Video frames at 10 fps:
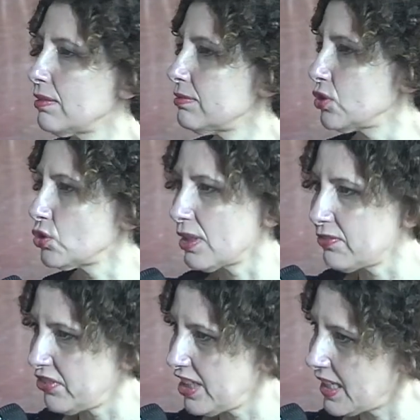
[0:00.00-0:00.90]
social
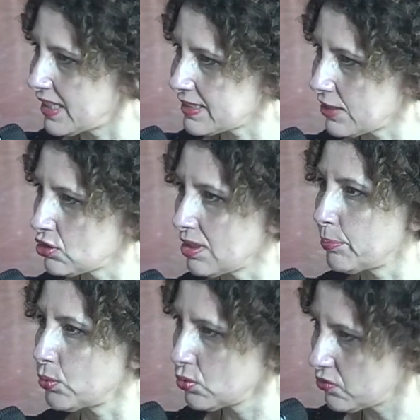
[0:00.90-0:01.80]
feelings such as
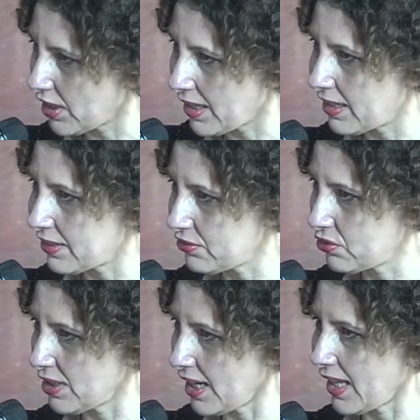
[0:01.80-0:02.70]
approval
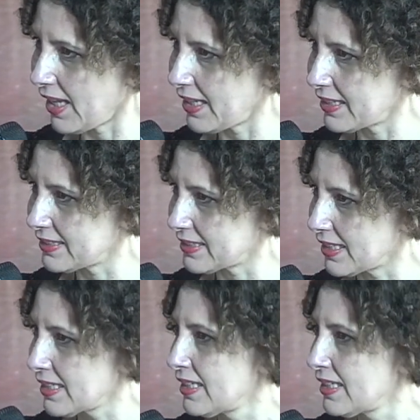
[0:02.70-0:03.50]
through the likes